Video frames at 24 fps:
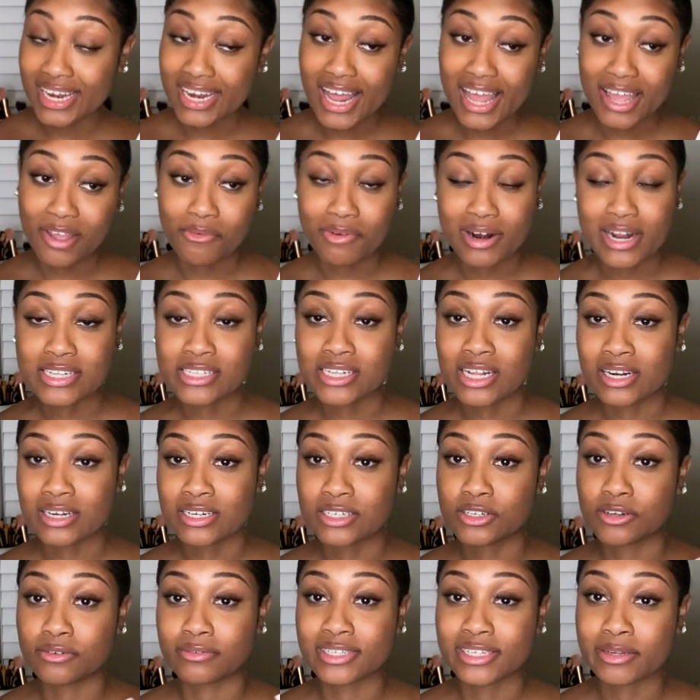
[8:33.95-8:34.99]
Like when I started
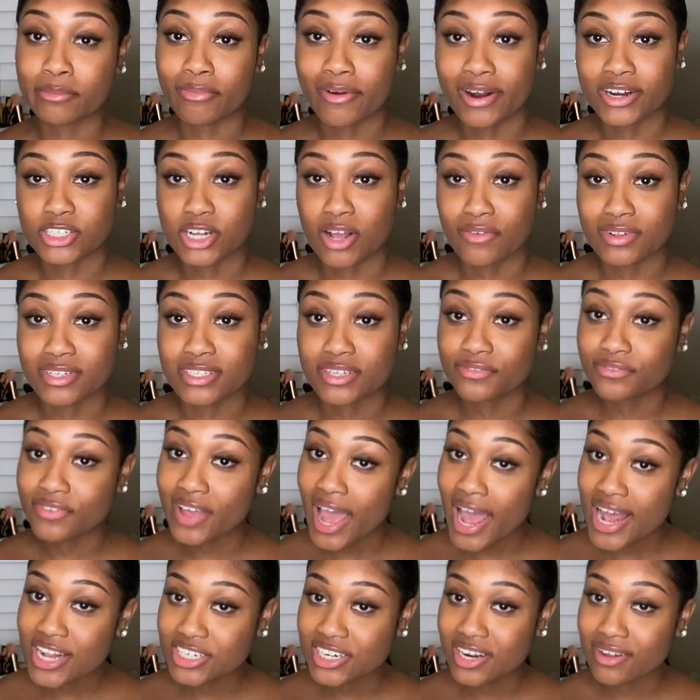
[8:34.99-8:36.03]
to really branch off into
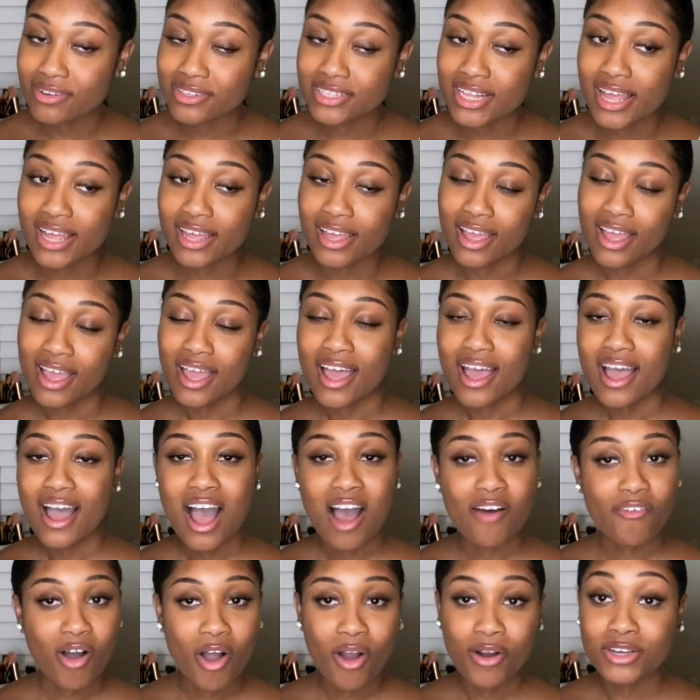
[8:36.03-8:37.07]
fashion, I was like,
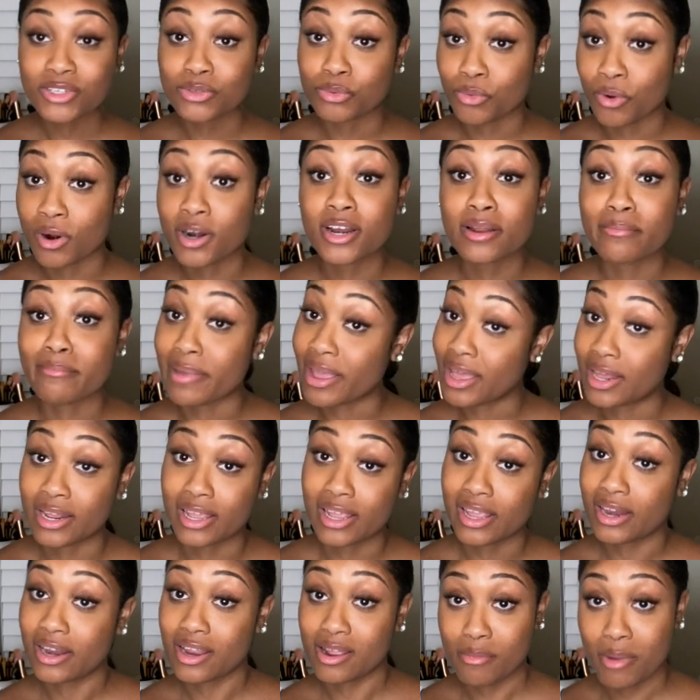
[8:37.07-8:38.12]
I've always wanted a
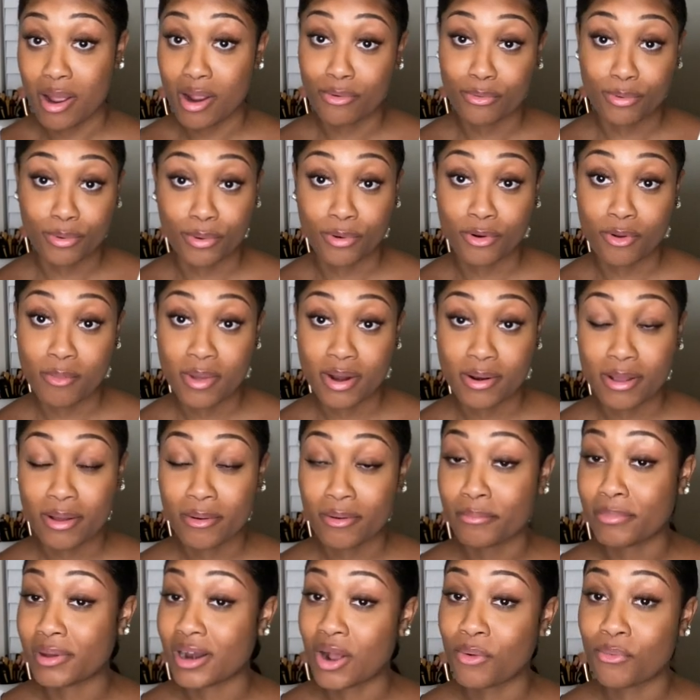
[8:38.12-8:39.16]
mannequin in my room, I,
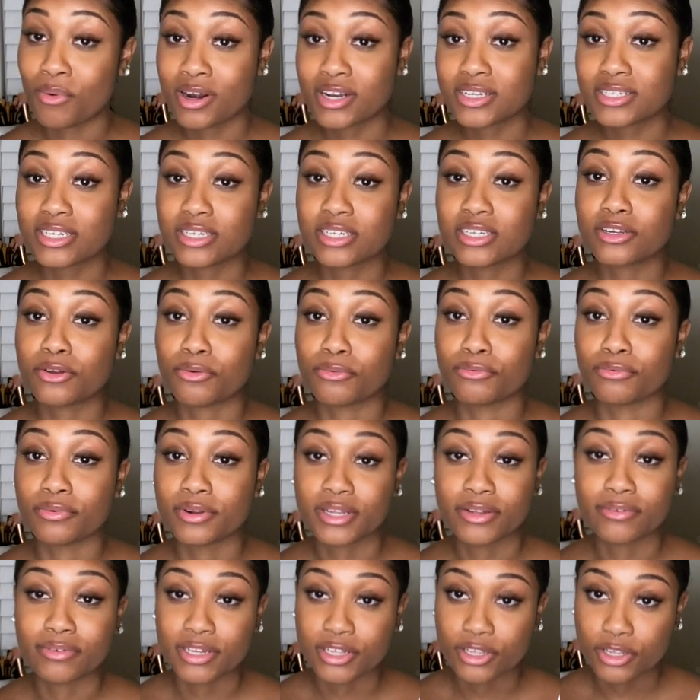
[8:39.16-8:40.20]
but I wanted to look
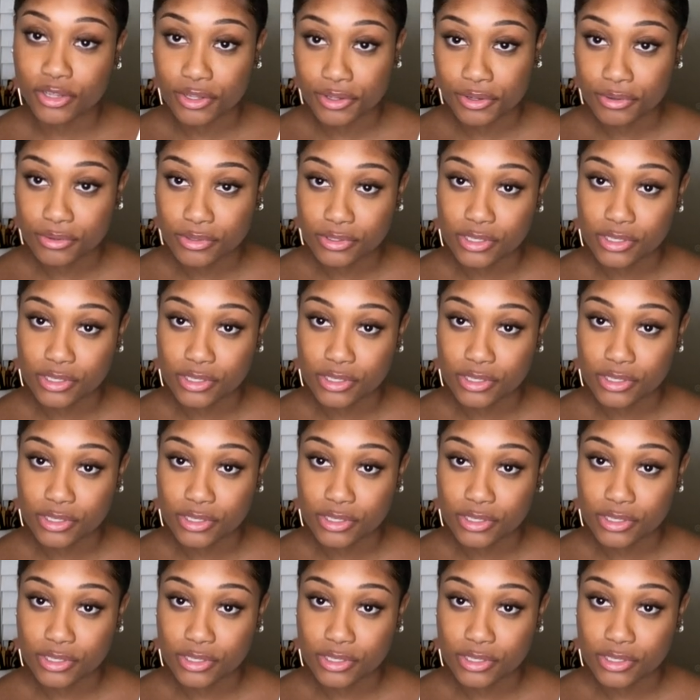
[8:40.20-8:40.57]
really, really cute.